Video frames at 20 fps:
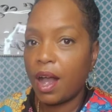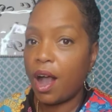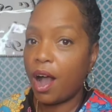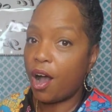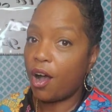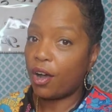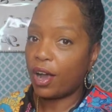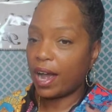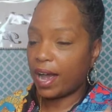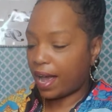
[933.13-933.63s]

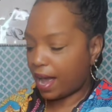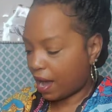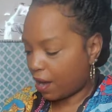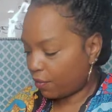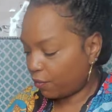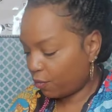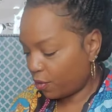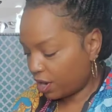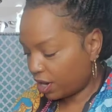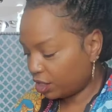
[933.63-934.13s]
Okay, I
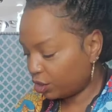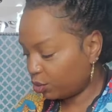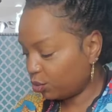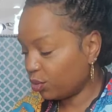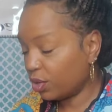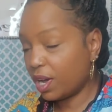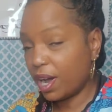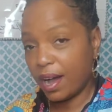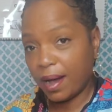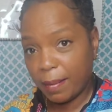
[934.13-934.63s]
wanted to
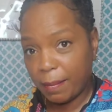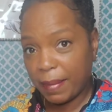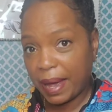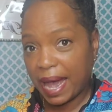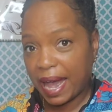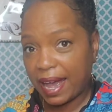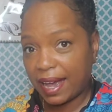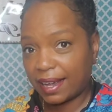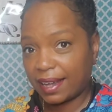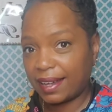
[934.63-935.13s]
come
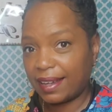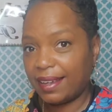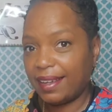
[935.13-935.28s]
back